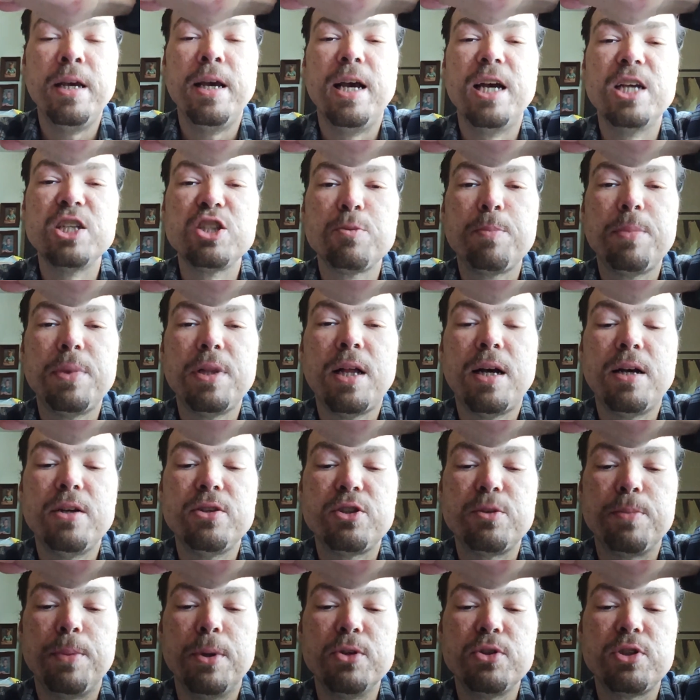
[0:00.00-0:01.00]
Hezbollah
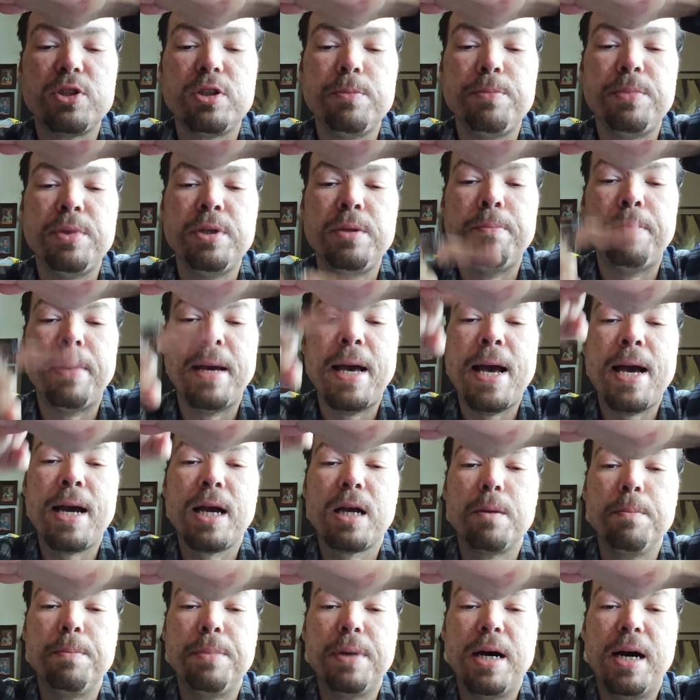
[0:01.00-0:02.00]
is supposed to be
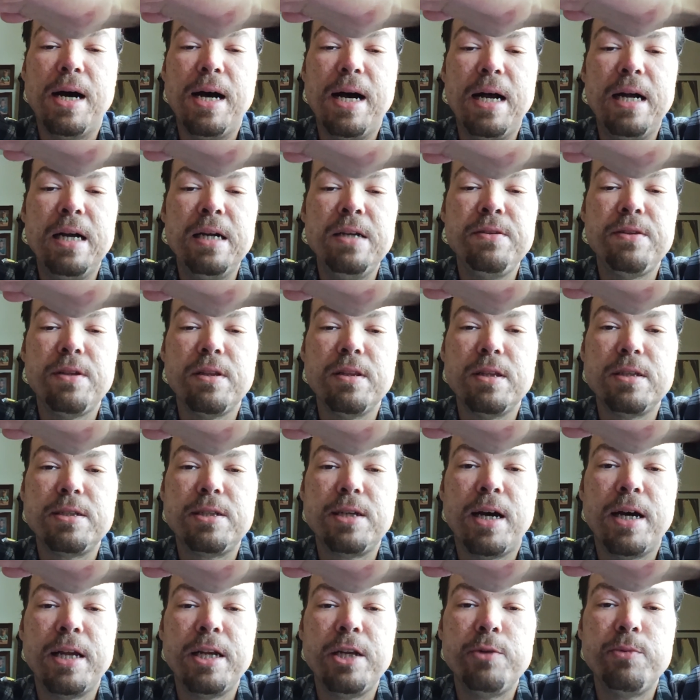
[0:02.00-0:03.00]
back behind the
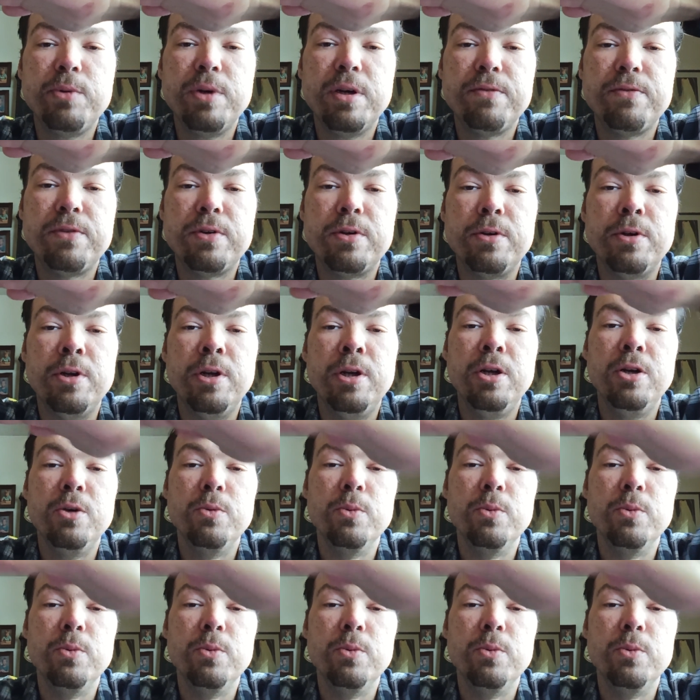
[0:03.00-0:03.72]
Litani River,